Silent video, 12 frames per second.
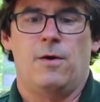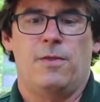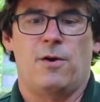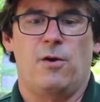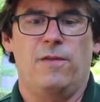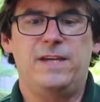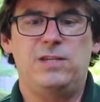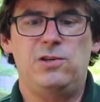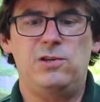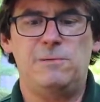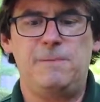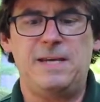There are only
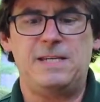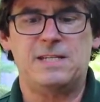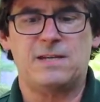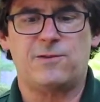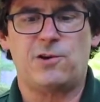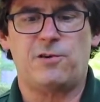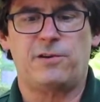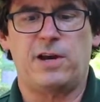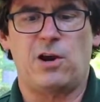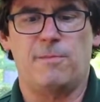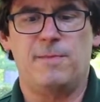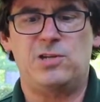2 species of turtle
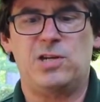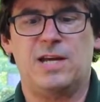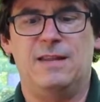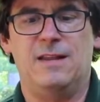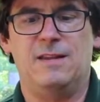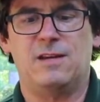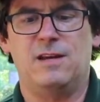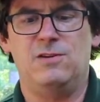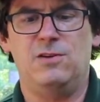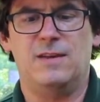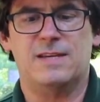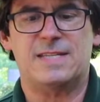here in Michigan that can
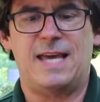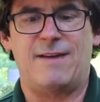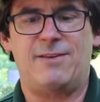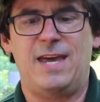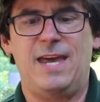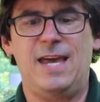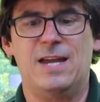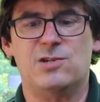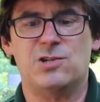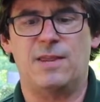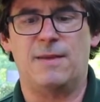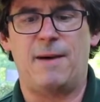do this. They have a
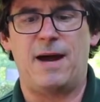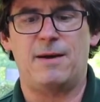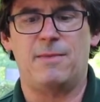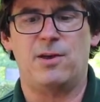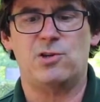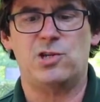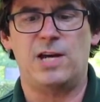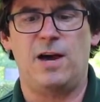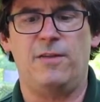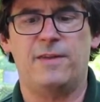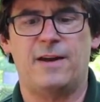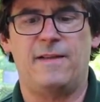hinge on the bottom of their
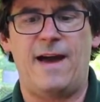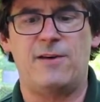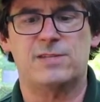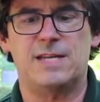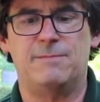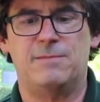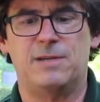shell that allows them